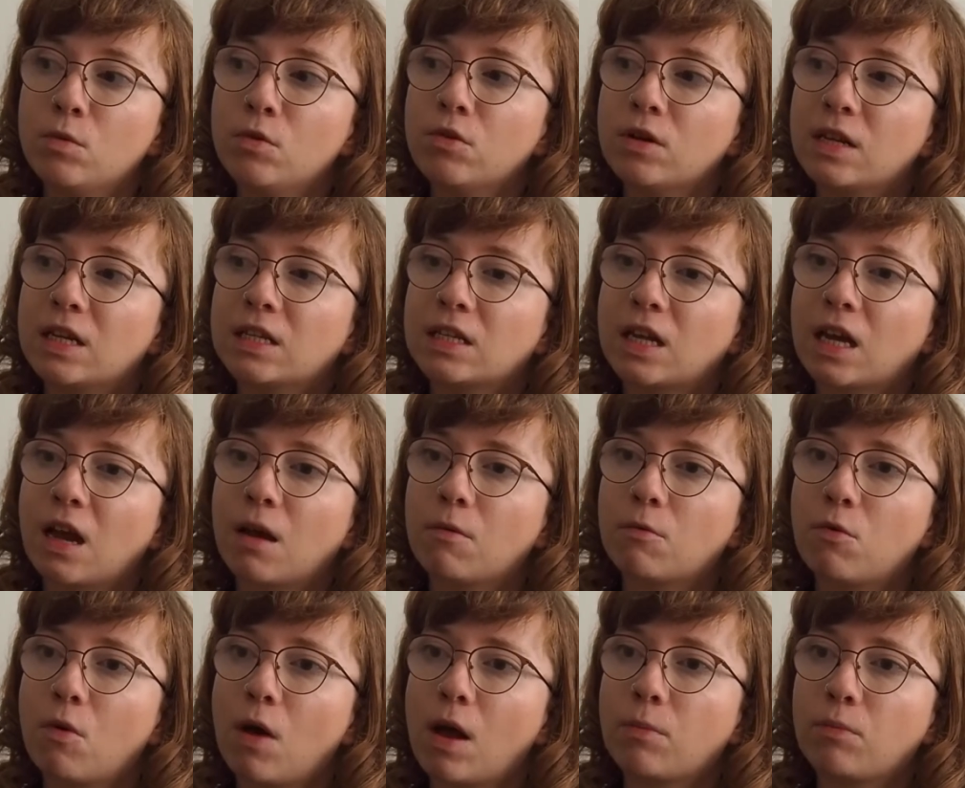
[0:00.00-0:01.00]
honest, like, I'm
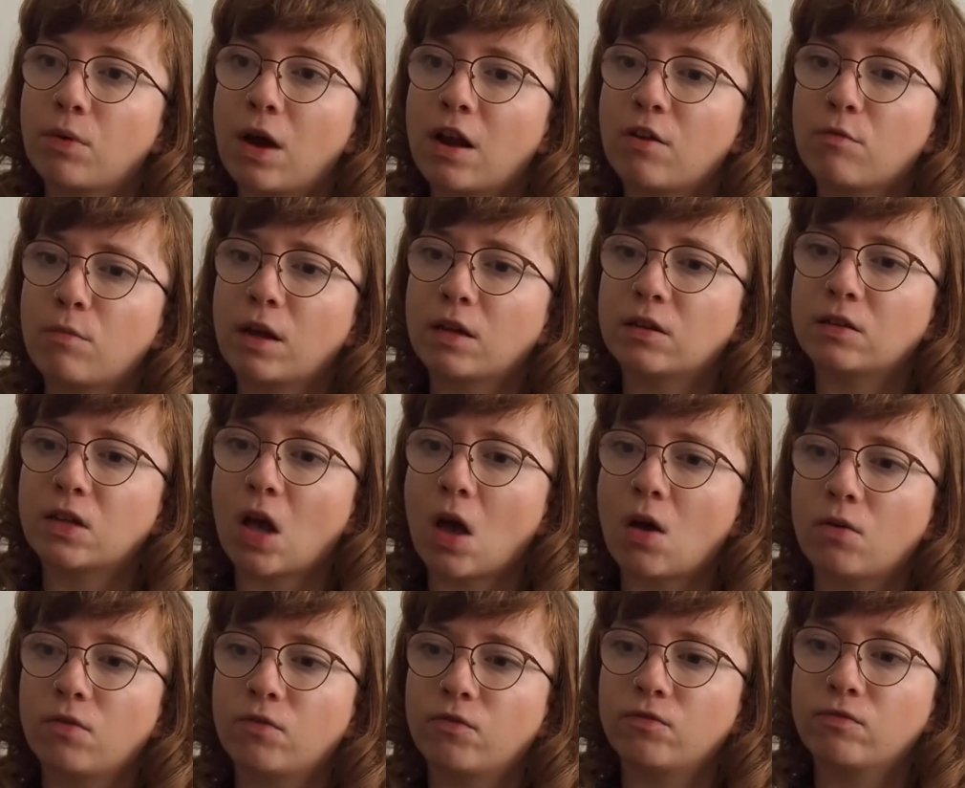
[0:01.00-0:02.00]
quite proud of
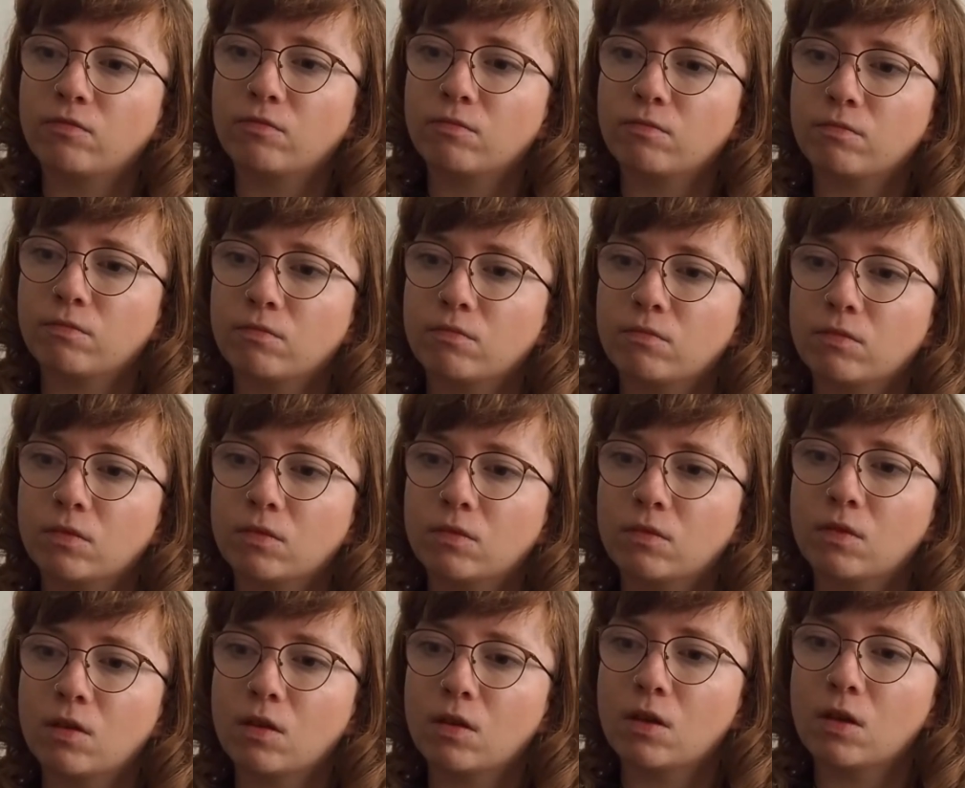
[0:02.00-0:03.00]
myself.
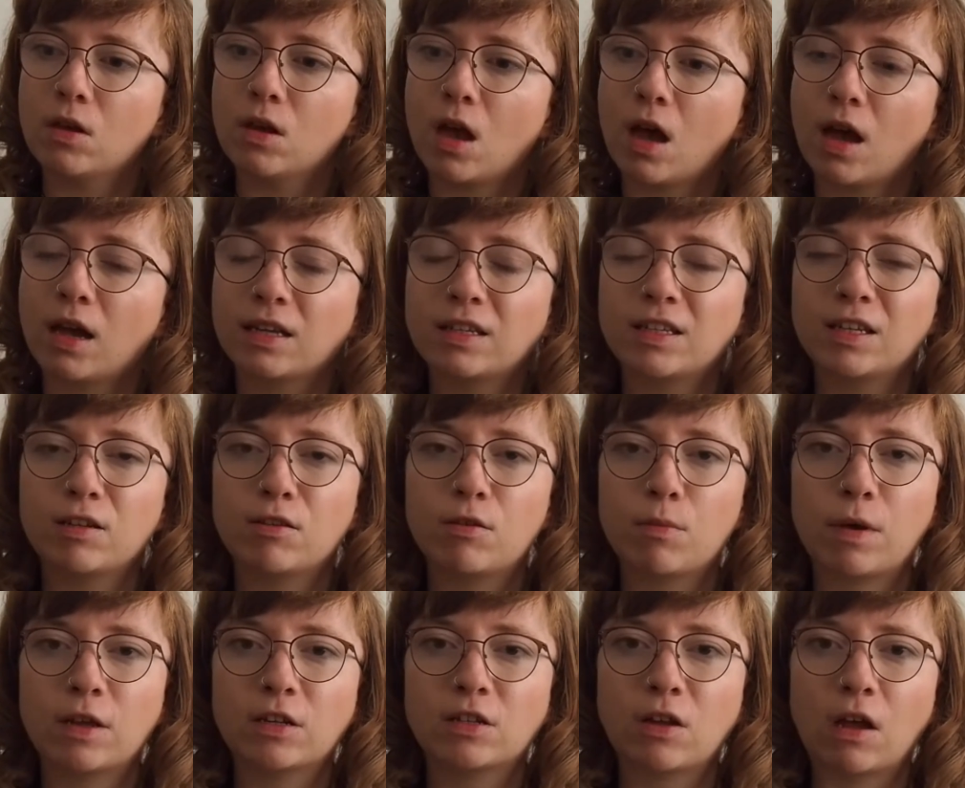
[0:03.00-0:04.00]
I did the
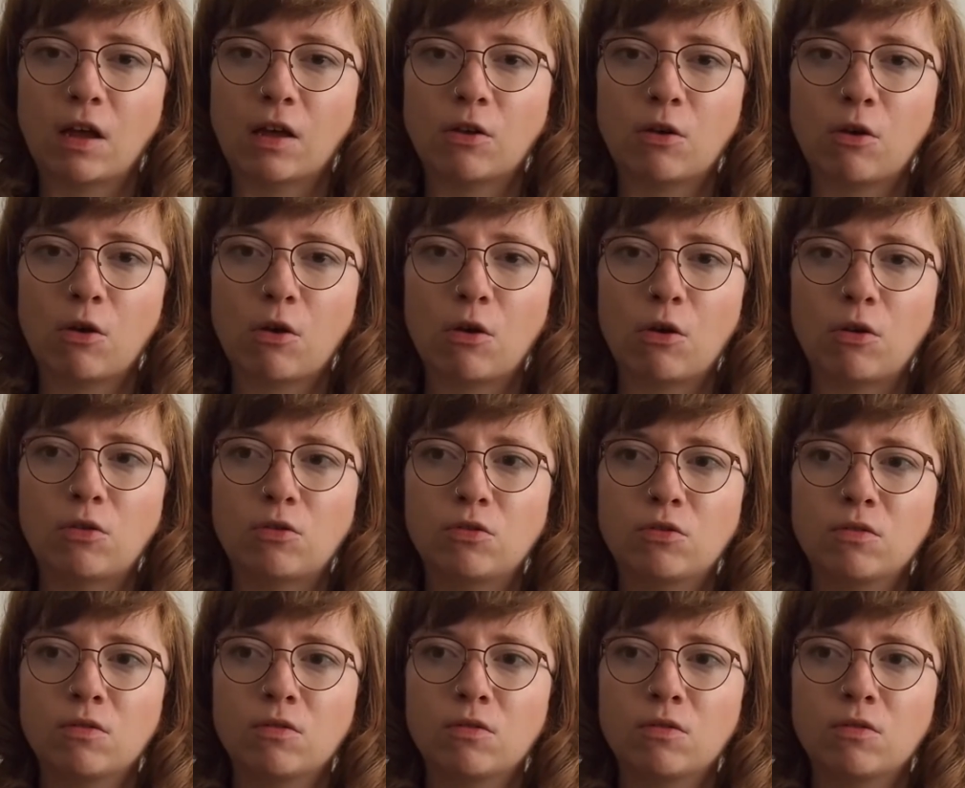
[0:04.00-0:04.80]
best that I could.